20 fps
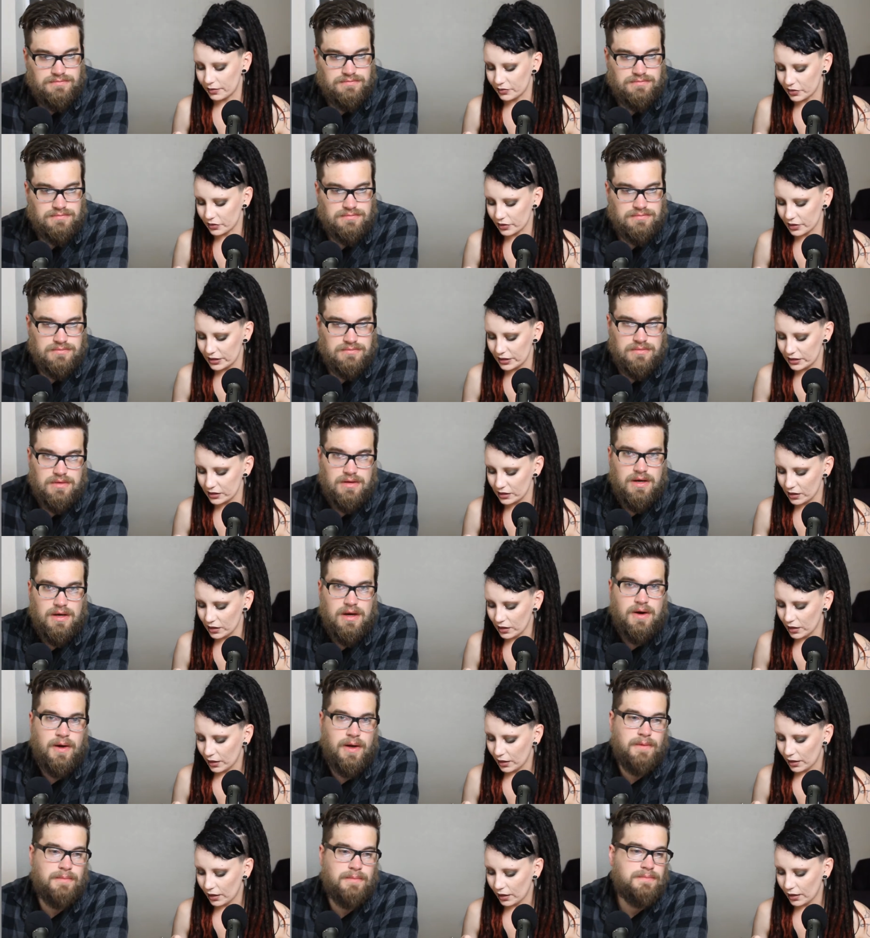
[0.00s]
Speaker 1: stories.
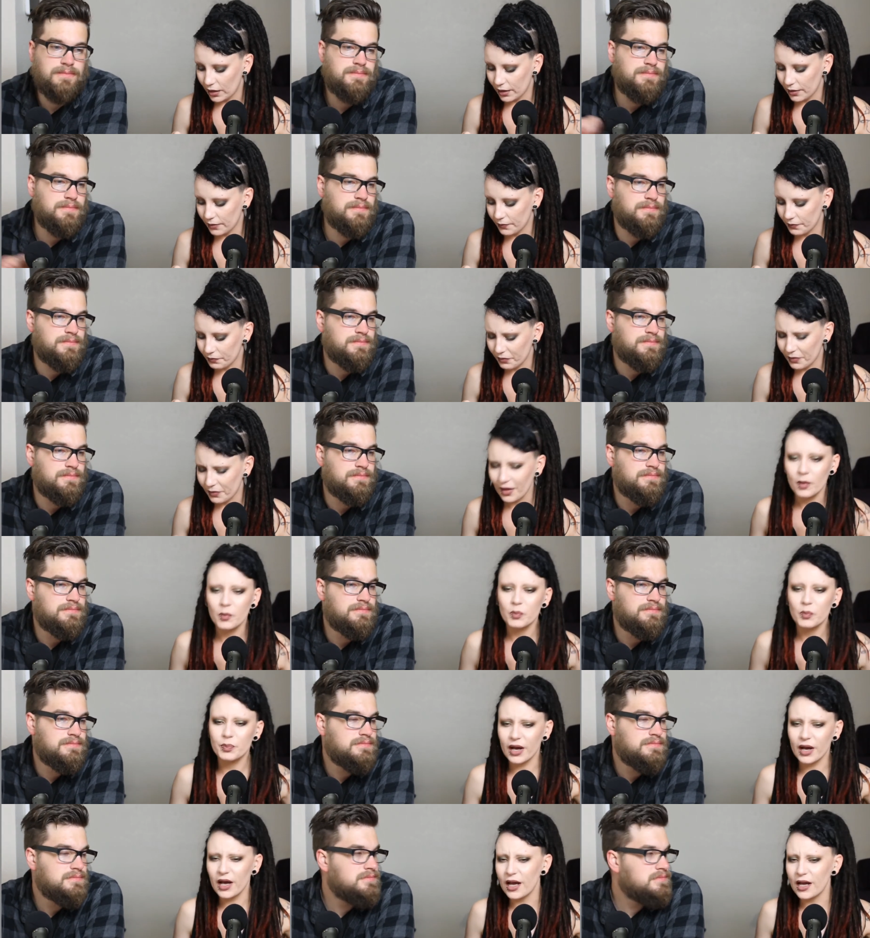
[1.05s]
Okay. Um,
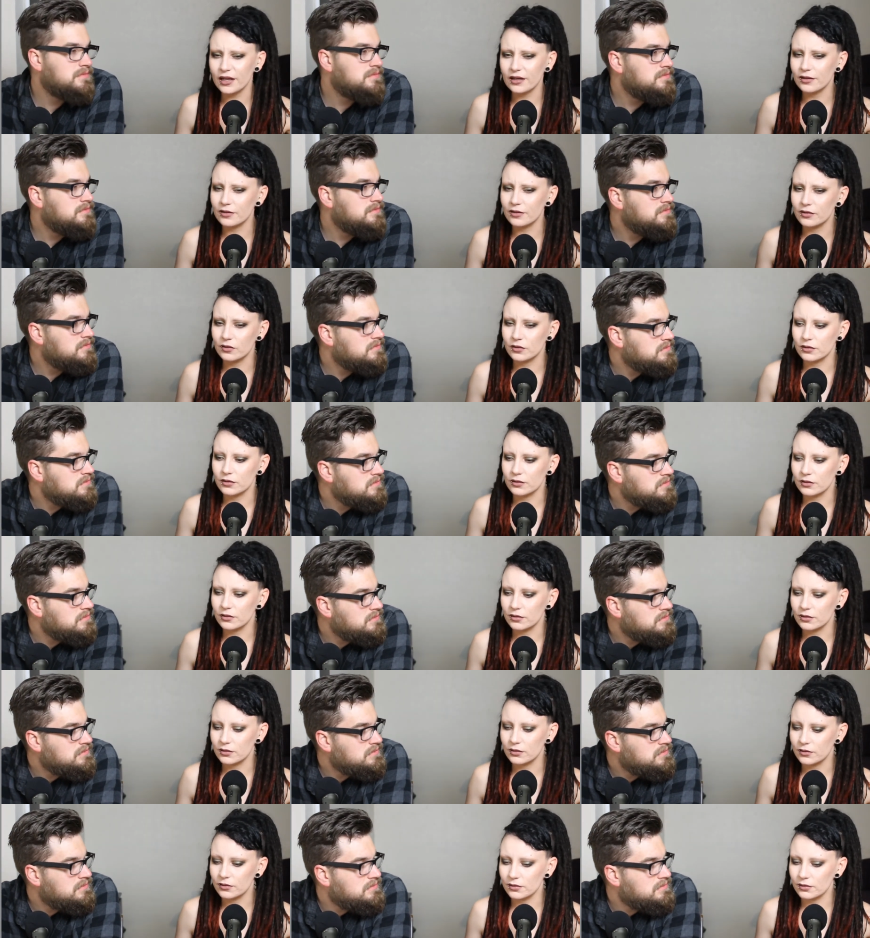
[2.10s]
but
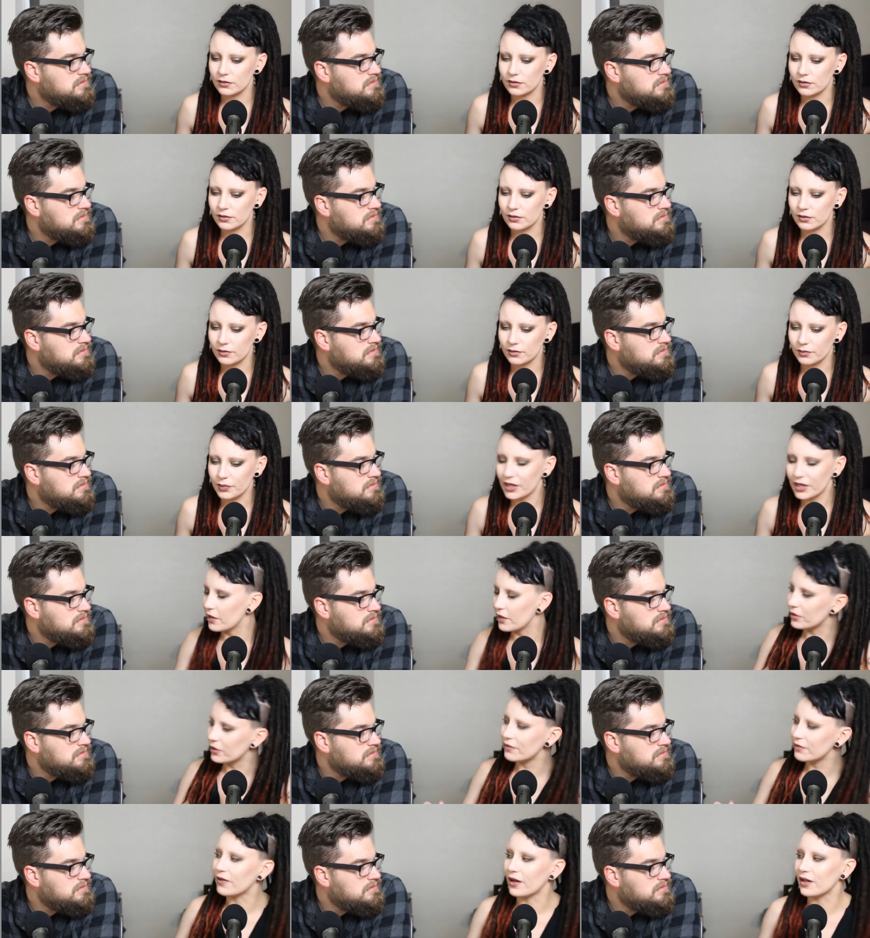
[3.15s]

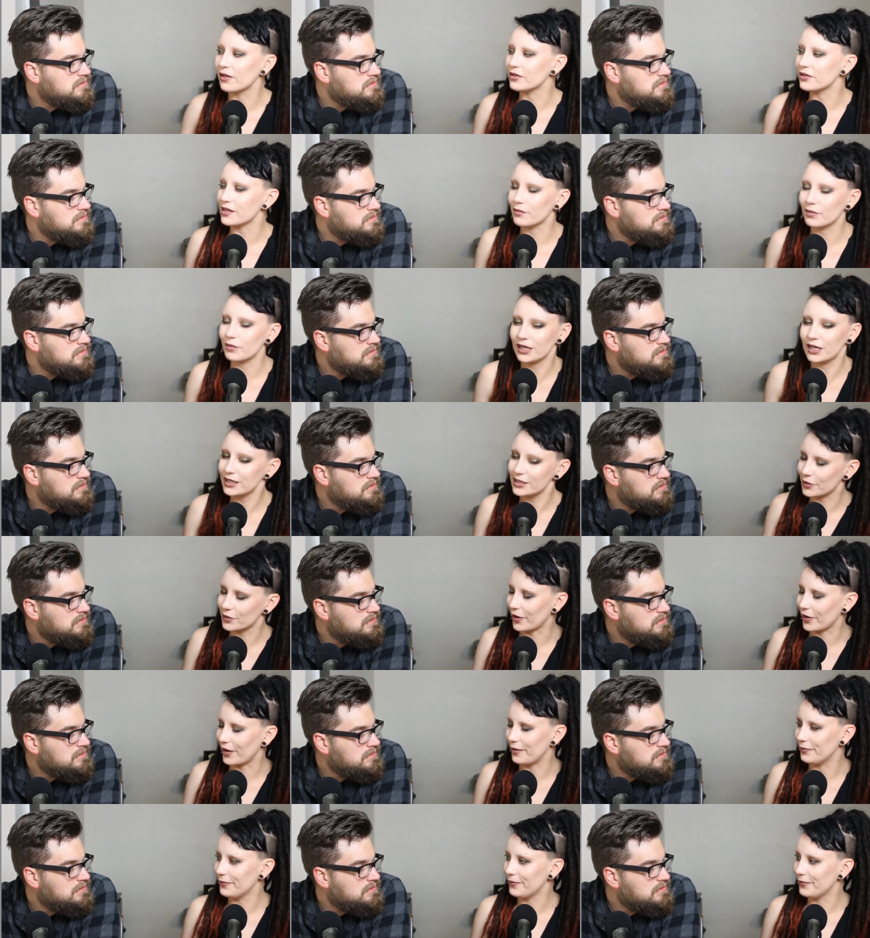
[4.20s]
POD follows them on
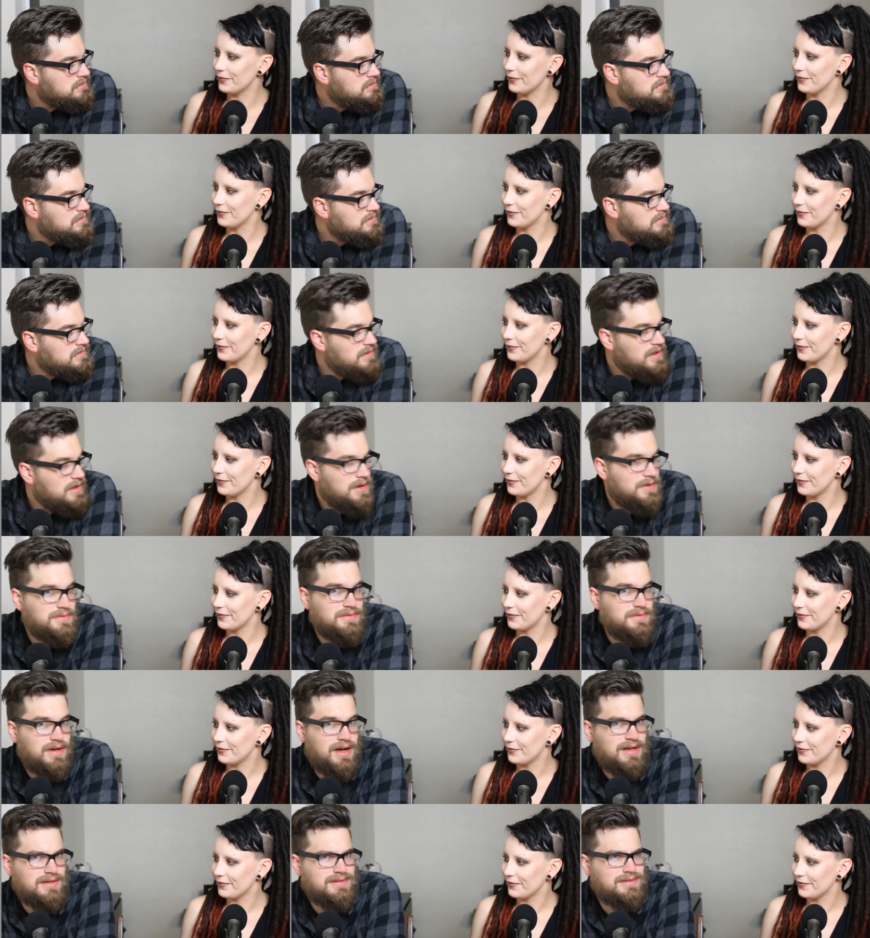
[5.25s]
Instagram.
Speaker 2: Oh,
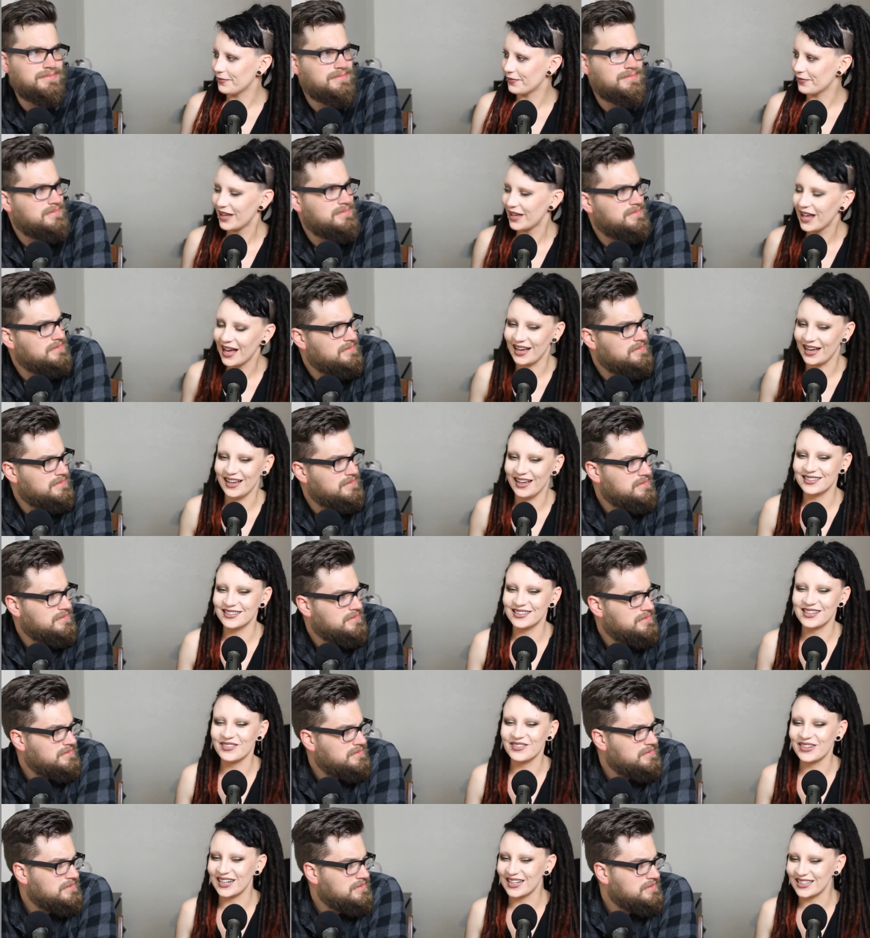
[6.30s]
awesome.
Speaker 1: Yeah, and so
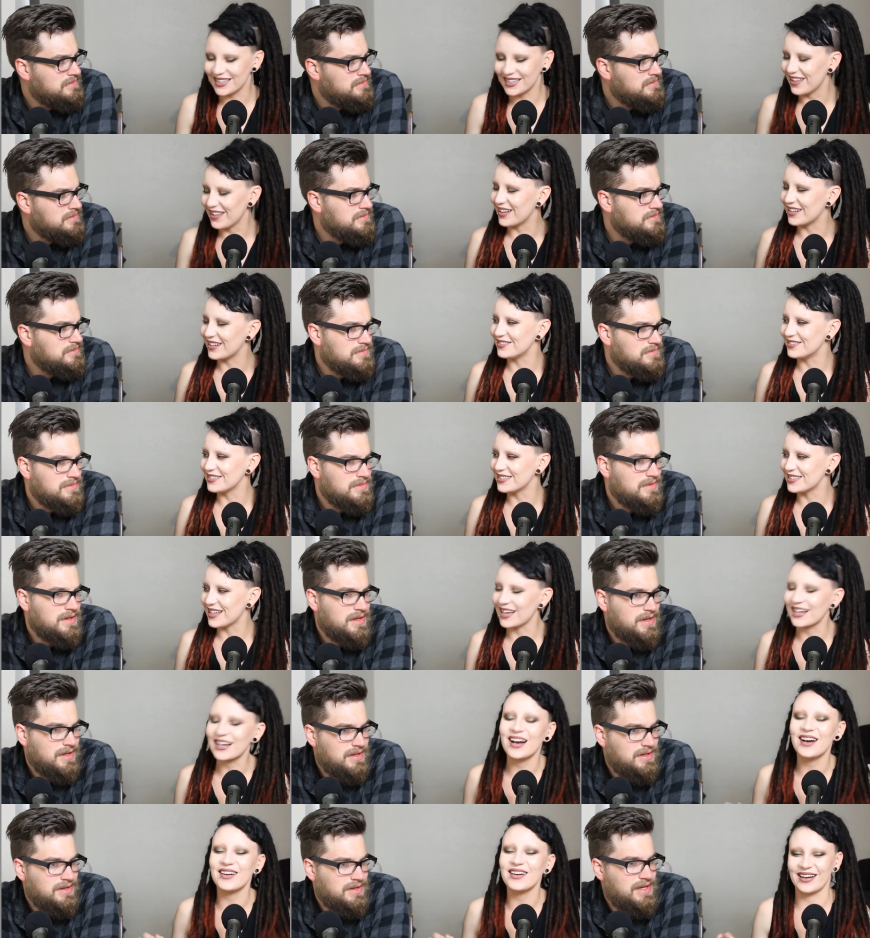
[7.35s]
when I saw that I was like,
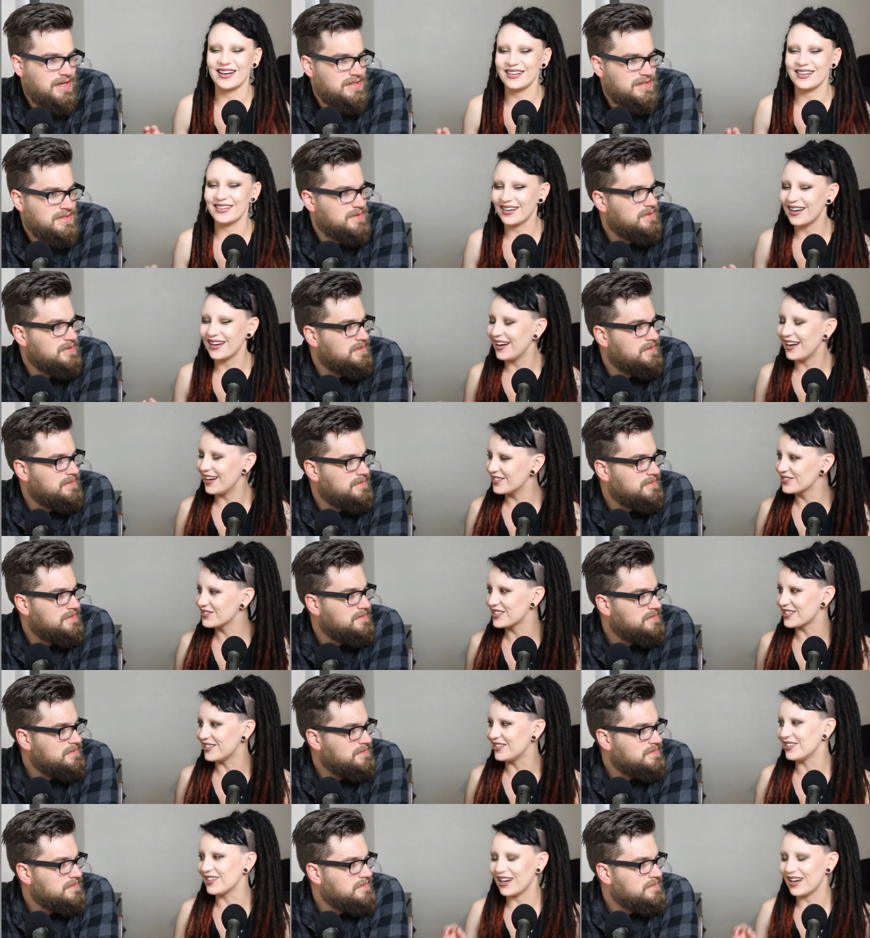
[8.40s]
all right, cool. I'm
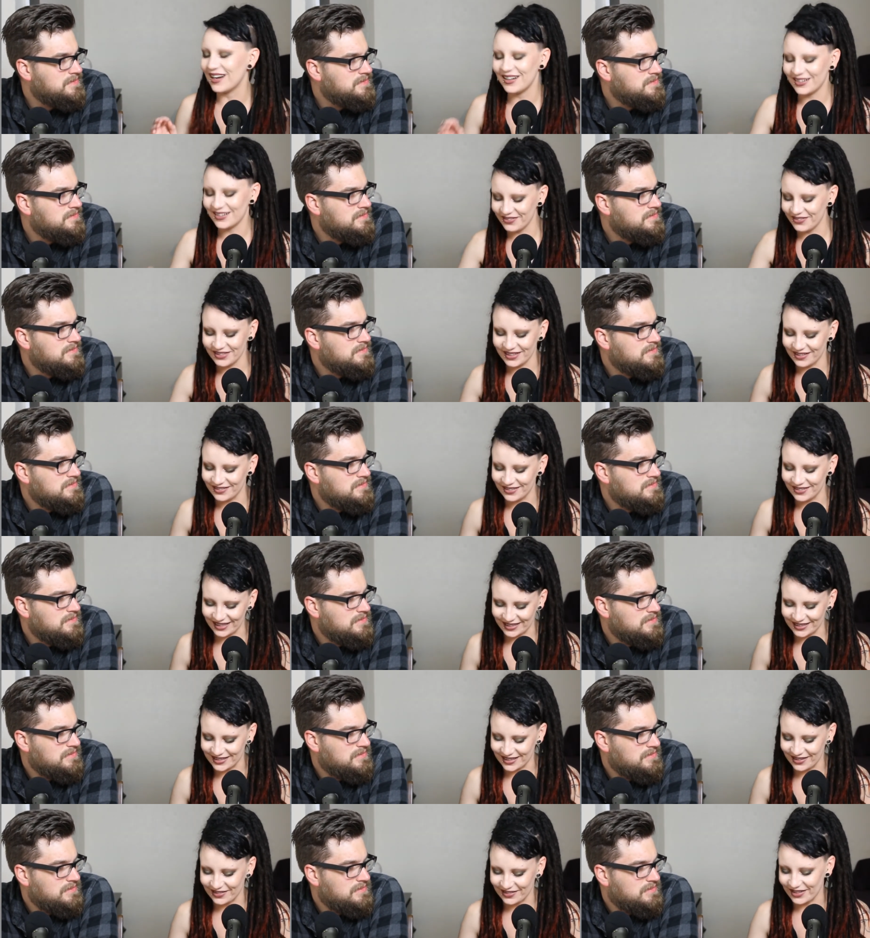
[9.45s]
sold. I don't even know what they
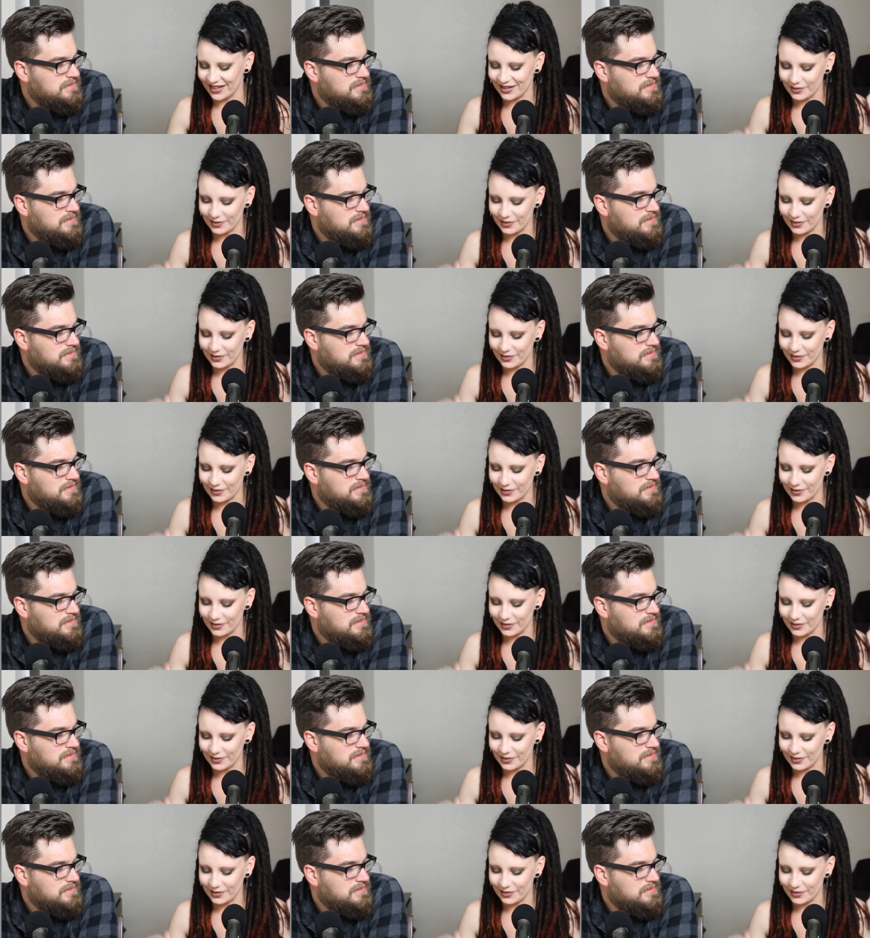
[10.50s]
sound like,